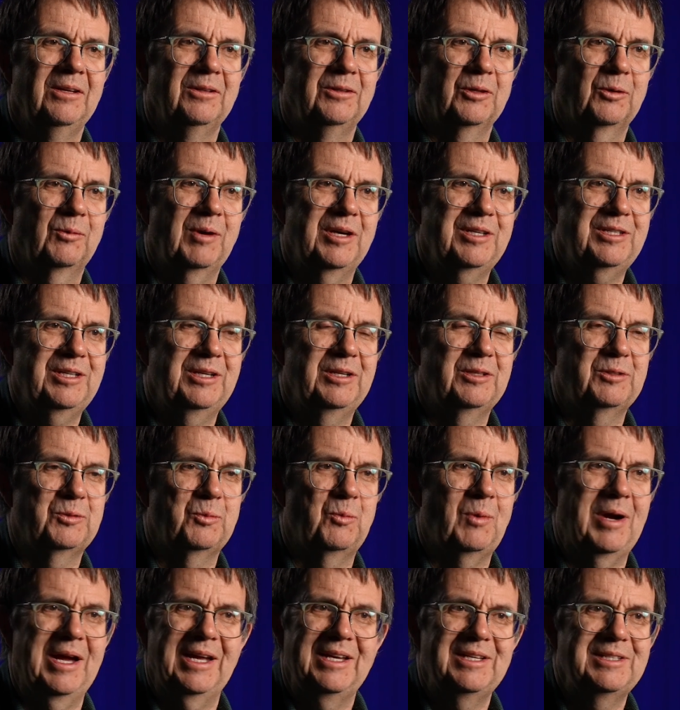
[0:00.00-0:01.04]
The question is,
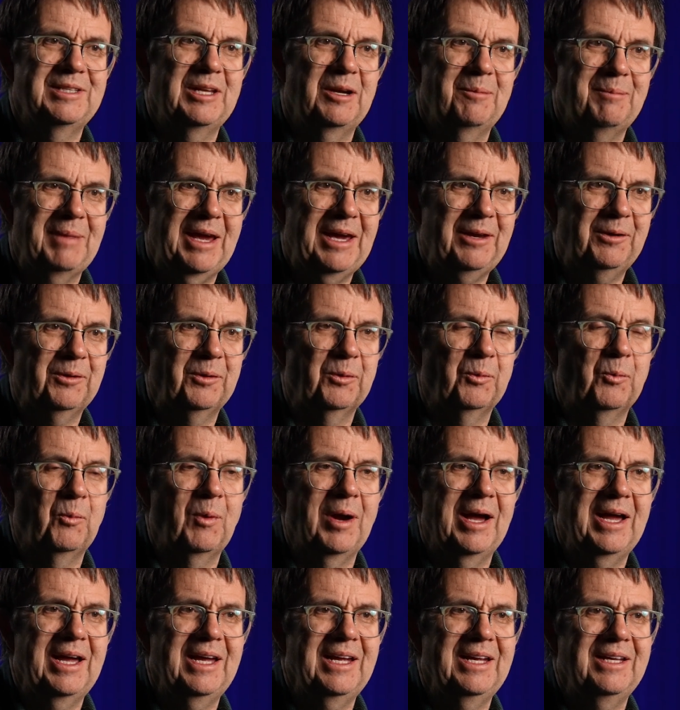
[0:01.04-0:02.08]
why is there matter?
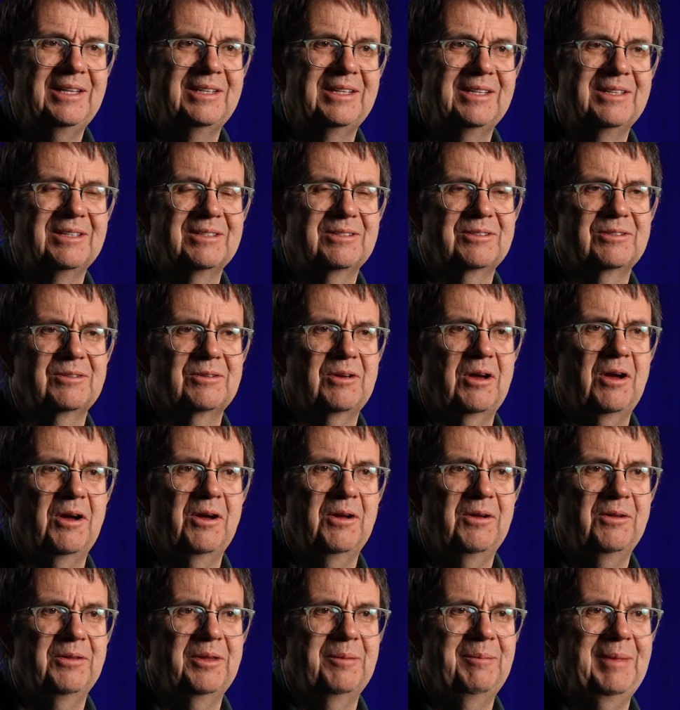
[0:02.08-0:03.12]
Why didn't
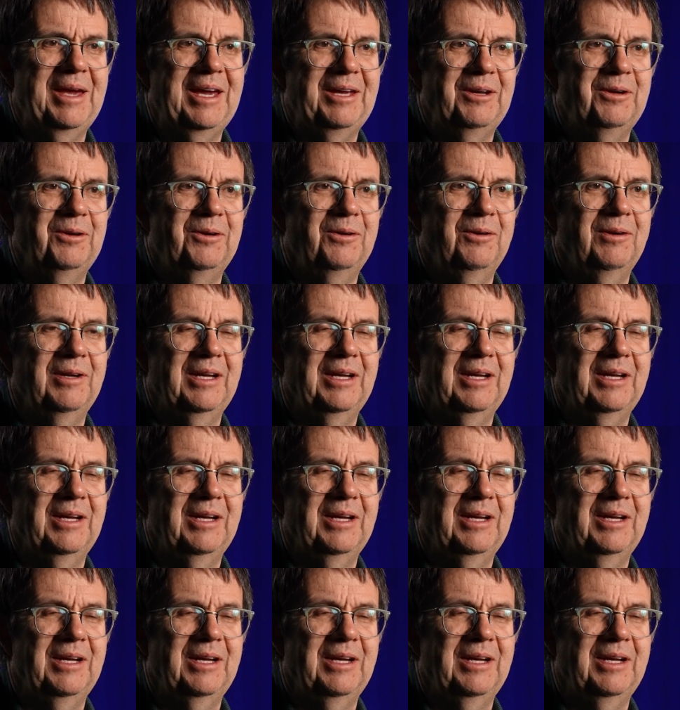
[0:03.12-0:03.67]
all the matter